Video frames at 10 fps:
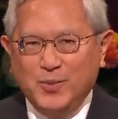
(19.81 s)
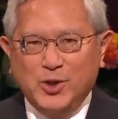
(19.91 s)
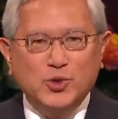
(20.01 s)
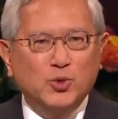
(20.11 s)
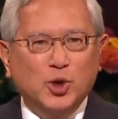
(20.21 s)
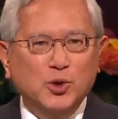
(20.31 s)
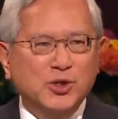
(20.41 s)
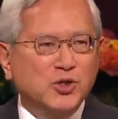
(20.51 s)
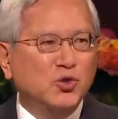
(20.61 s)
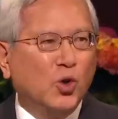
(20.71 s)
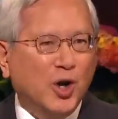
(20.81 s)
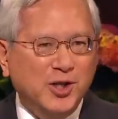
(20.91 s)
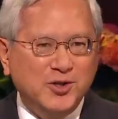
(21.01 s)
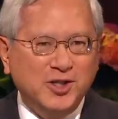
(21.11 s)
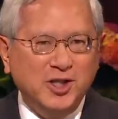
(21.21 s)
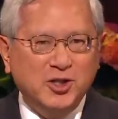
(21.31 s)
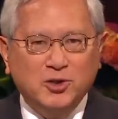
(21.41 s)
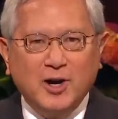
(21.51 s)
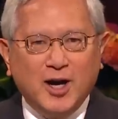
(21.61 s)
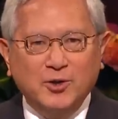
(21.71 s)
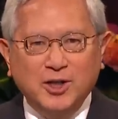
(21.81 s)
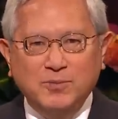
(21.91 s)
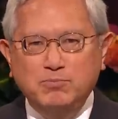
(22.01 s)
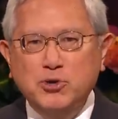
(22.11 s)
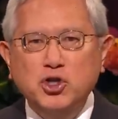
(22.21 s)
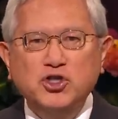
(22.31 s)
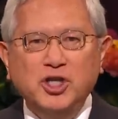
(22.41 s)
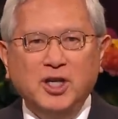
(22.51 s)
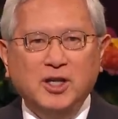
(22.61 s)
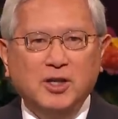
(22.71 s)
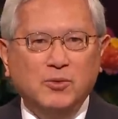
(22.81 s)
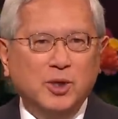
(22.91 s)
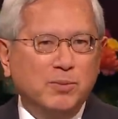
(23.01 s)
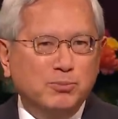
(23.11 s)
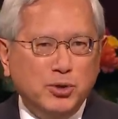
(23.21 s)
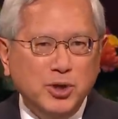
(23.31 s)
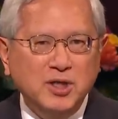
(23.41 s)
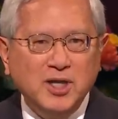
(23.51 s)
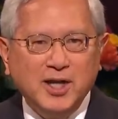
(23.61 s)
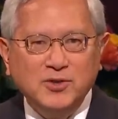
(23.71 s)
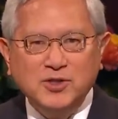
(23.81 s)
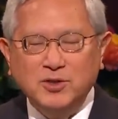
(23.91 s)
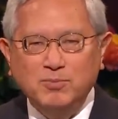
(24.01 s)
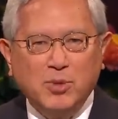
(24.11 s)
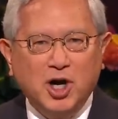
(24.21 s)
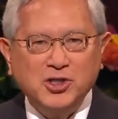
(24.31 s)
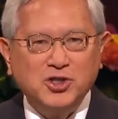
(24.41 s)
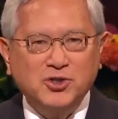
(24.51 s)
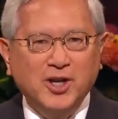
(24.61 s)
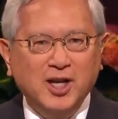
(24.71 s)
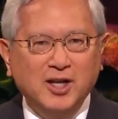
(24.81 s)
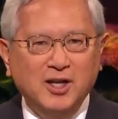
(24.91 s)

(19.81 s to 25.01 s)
This world is noisy, crowded, pushy, with pretense and posturing.